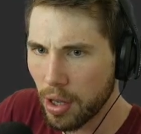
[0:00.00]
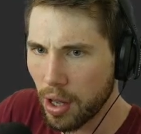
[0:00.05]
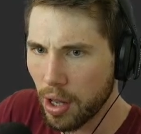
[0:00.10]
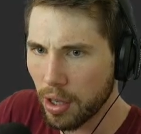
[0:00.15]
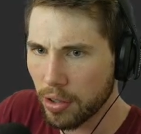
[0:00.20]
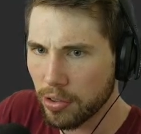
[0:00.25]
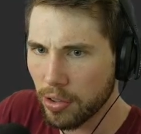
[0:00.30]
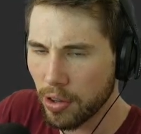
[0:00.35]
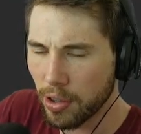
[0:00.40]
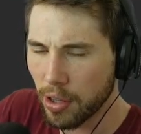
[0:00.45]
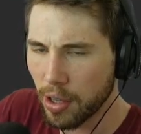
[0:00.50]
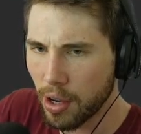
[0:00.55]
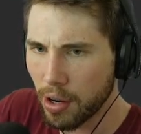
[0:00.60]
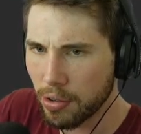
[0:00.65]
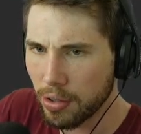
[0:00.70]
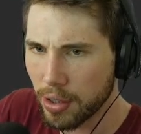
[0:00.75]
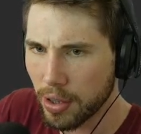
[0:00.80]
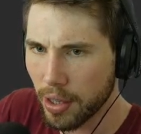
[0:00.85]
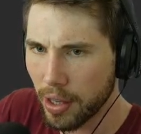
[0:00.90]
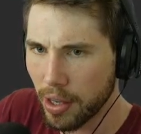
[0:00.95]
So the
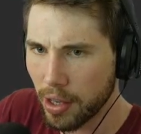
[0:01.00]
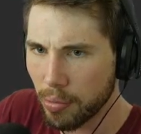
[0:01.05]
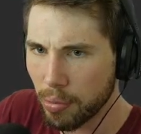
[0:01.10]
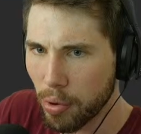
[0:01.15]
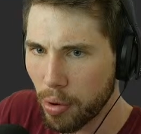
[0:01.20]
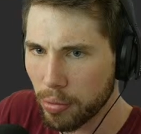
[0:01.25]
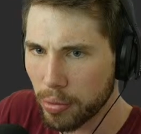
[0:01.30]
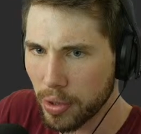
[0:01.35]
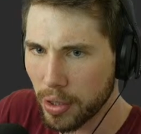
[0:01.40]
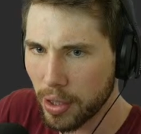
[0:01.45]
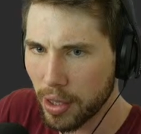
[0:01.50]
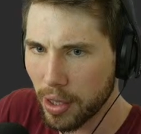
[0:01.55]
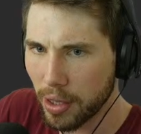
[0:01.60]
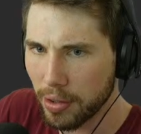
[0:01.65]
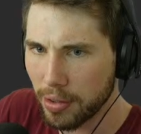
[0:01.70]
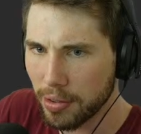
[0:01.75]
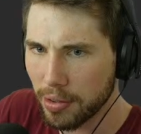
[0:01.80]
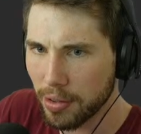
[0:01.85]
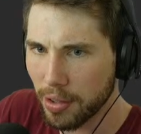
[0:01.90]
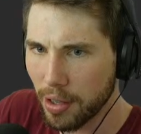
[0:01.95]
current layer probably
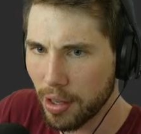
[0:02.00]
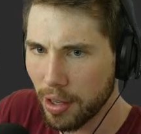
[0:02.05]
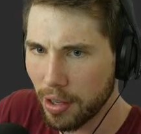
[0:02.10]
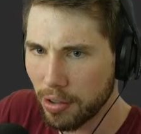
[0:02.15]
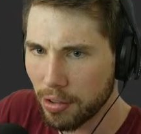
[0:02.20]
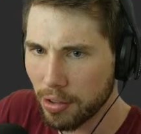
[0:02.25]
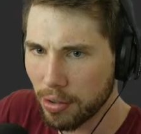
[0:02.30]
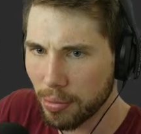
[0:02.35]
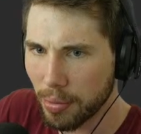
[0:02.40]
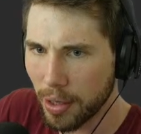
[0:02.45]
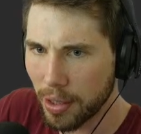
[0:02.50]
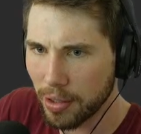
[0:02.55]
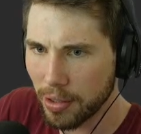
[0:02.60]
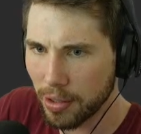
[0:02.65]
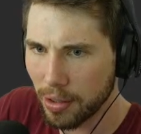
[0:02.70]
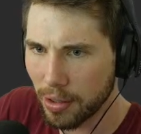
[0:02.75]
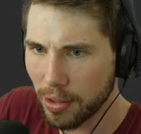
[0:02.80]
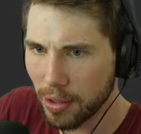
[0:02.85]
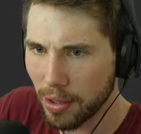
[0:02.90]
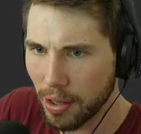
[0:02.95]
gets
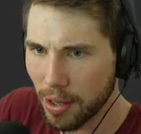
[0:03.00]
incremented